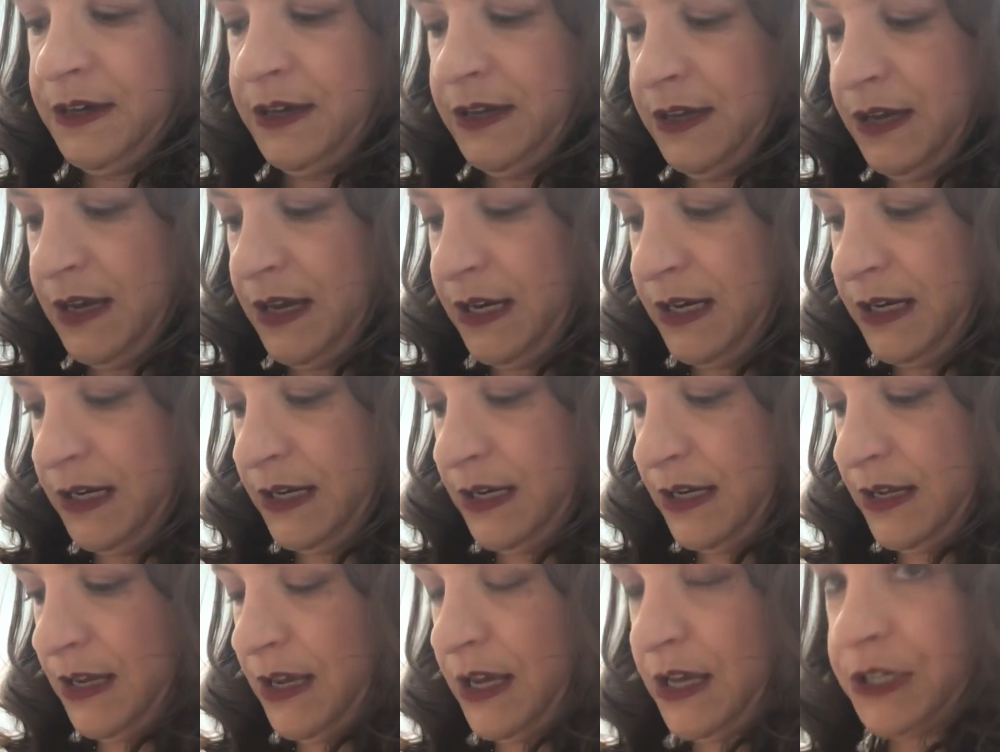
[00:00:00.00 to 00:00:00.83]
got it,
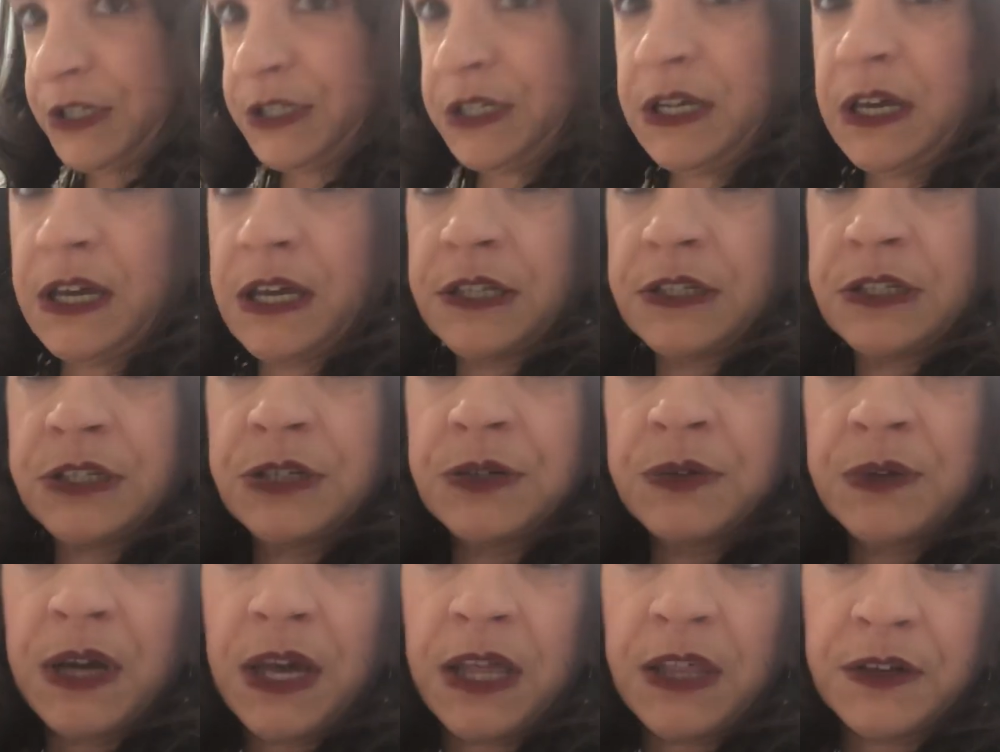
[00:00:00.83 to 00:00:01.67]
and I actually had two
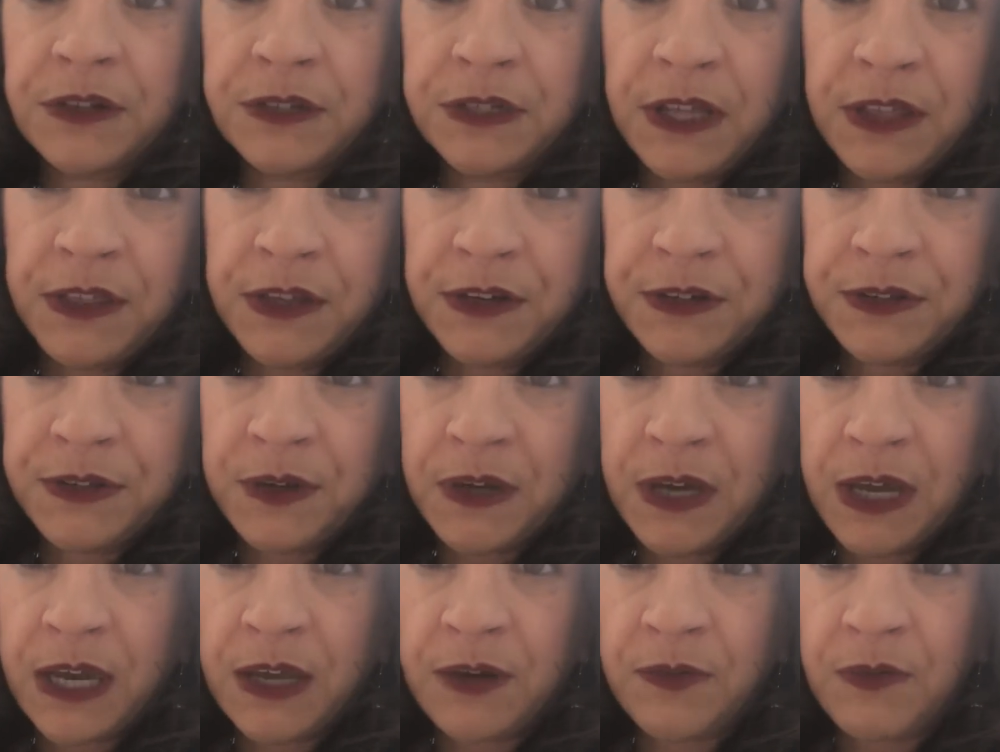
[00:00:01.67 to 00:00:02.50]
colors on there. So I
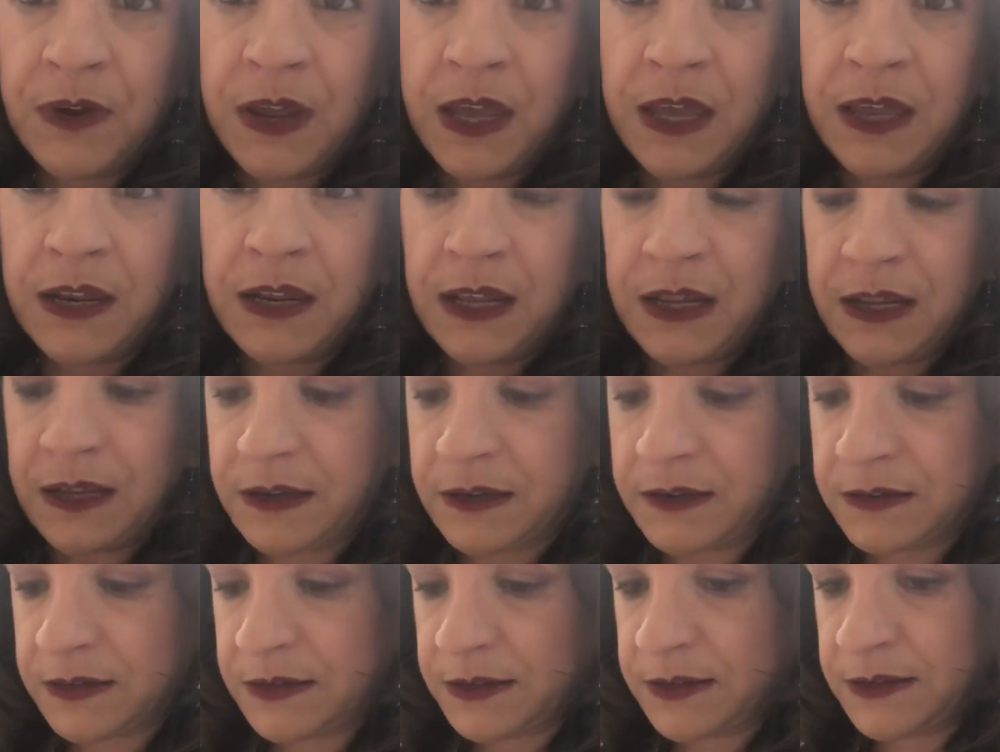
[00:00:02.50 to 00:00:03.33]
had red
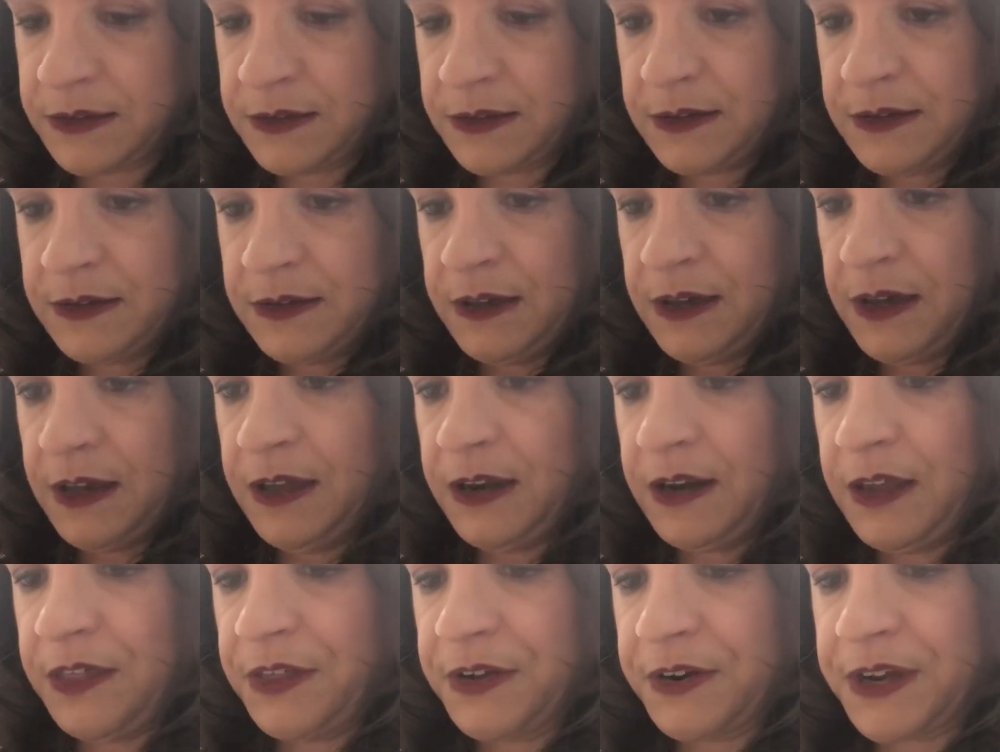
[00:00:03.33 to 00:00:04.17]
and
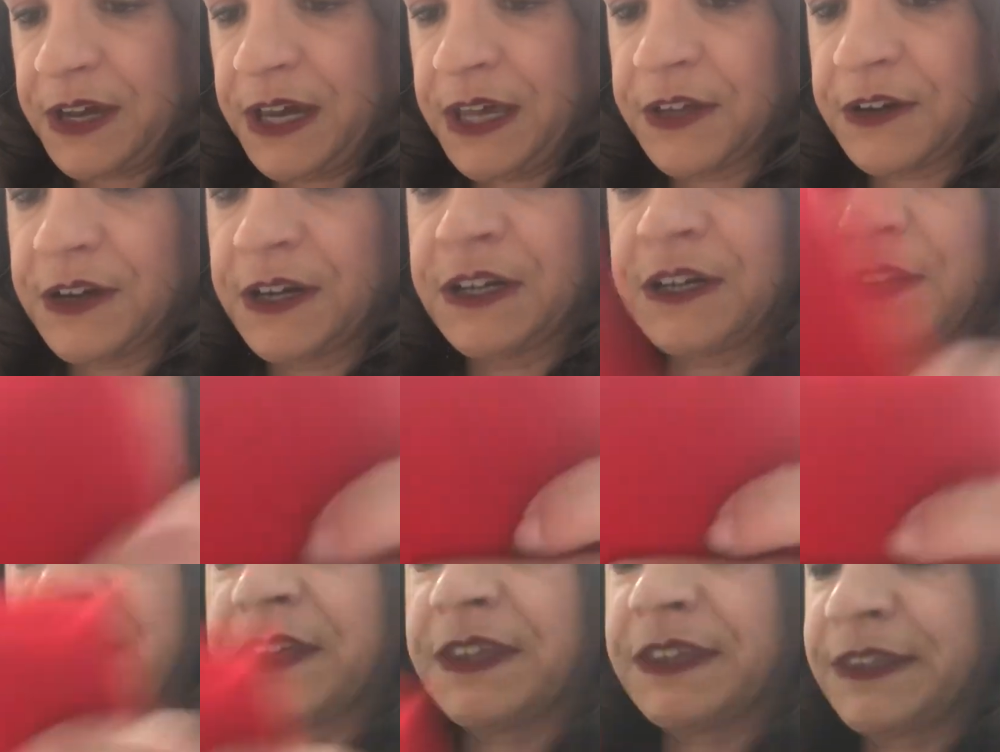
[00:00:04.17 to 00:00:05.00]
another color
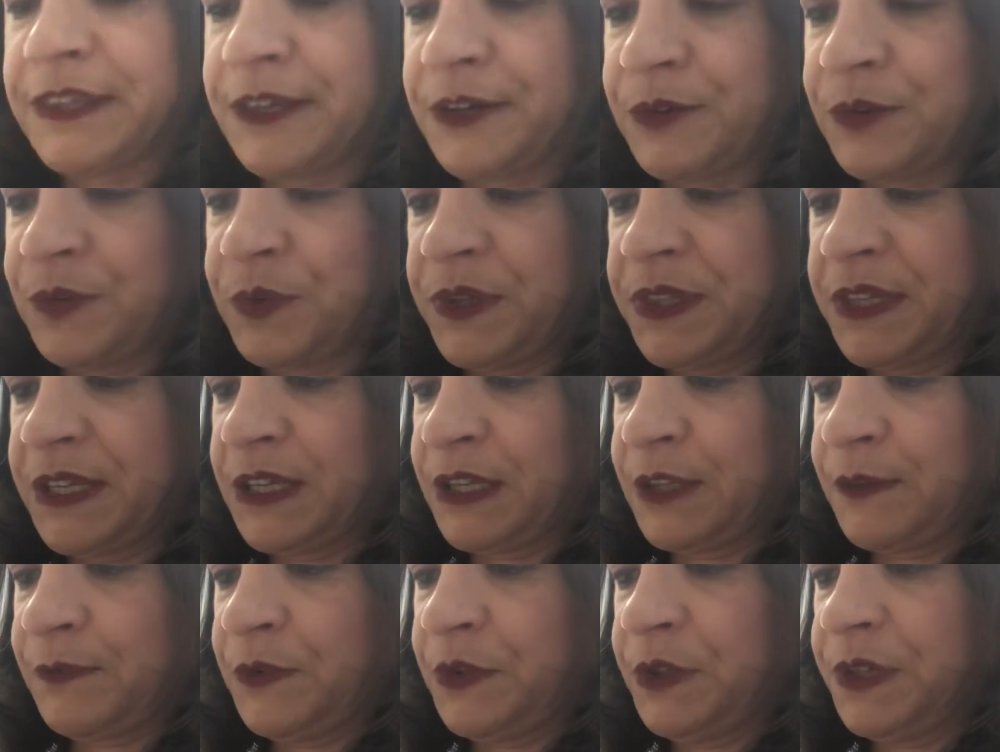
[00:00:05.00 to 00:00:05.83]
underneath it, so it wasn't
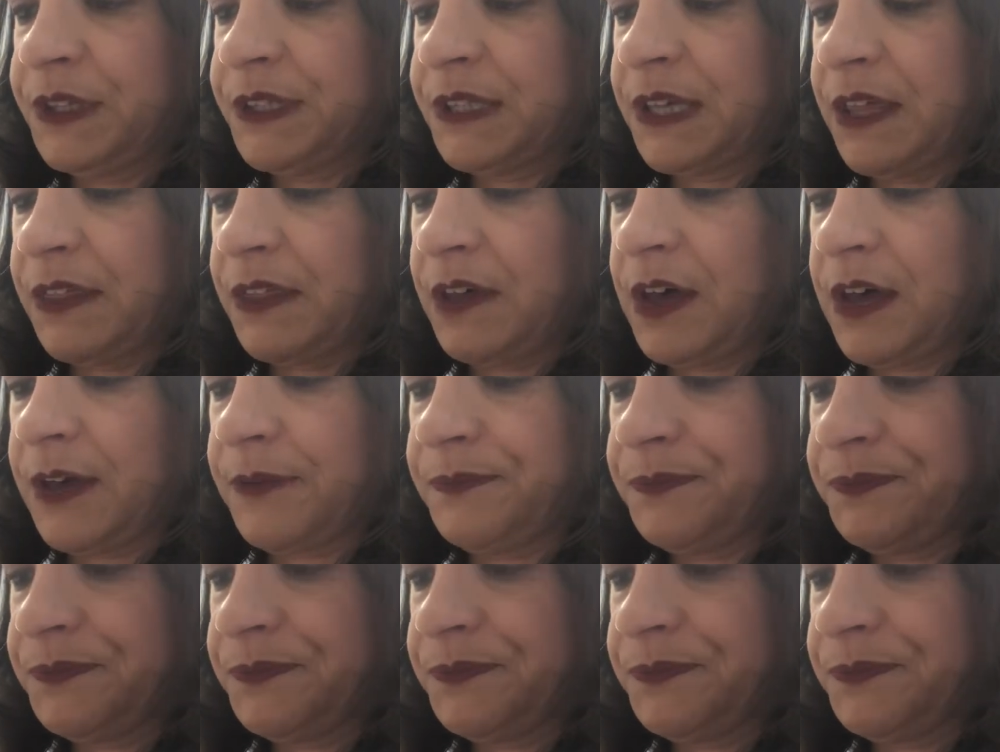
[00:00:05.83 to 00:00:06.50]
as full as I thought.